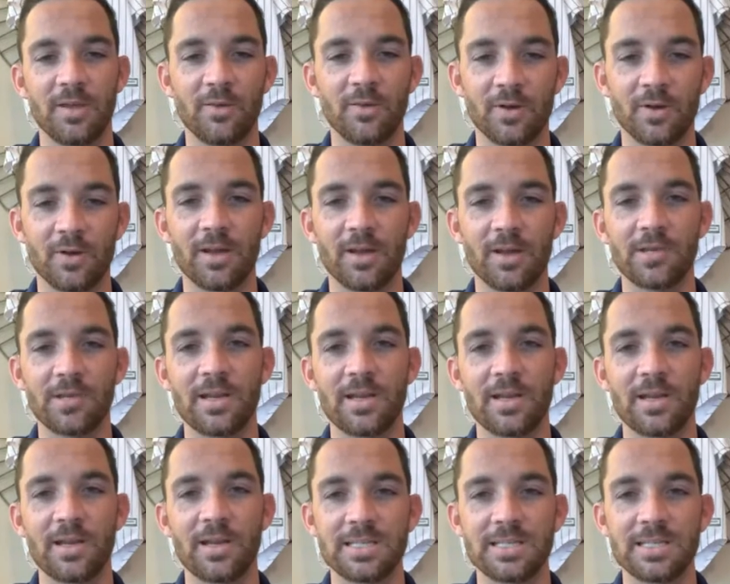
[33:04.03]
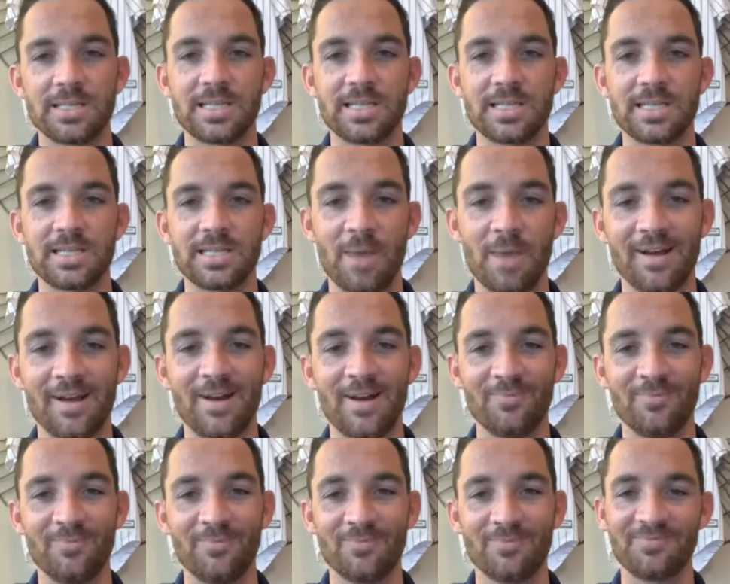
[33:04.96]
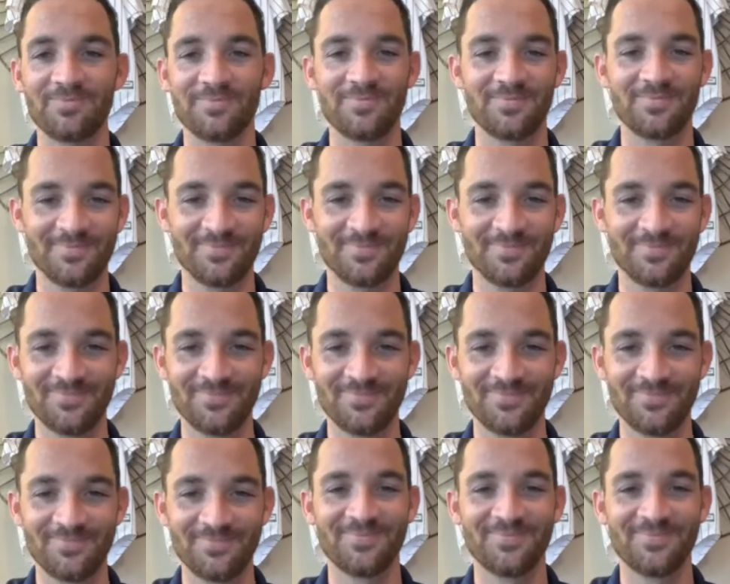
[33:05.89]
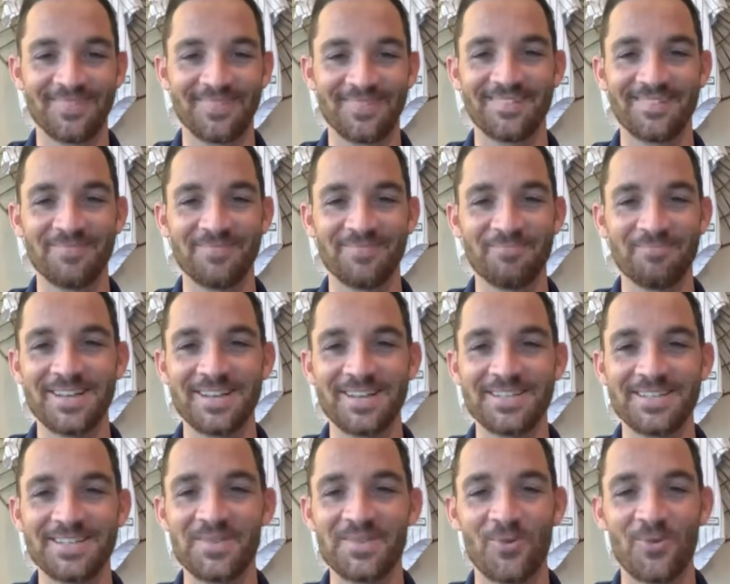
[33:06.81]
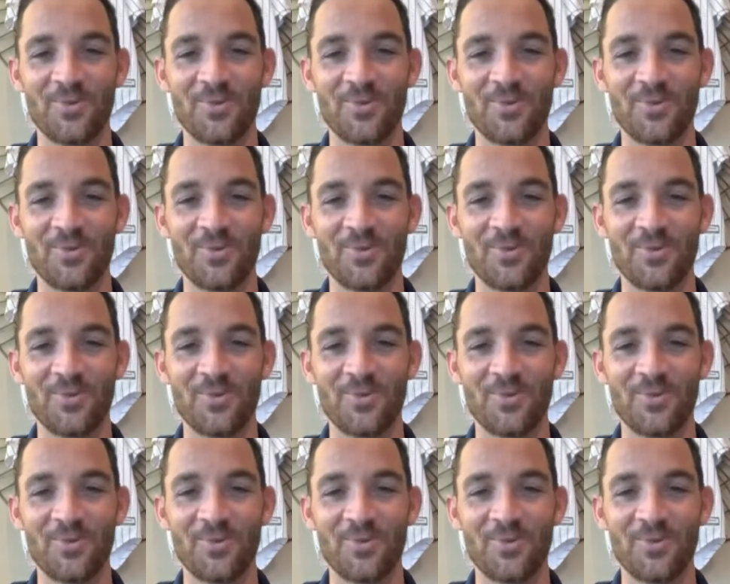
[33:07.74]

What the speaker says: try to snipe my backup, but it didn't work out.